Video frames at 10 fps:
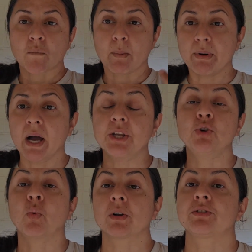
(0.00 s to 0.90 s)
But
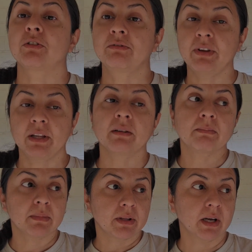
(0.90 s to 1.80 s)
you want to start feeding
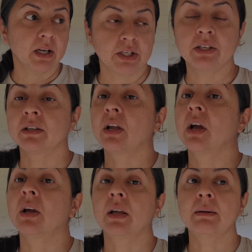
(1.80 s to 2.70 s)
the onion
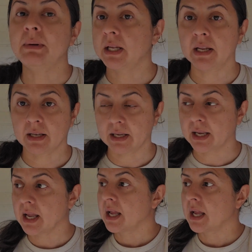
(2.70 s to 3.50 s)
immediately.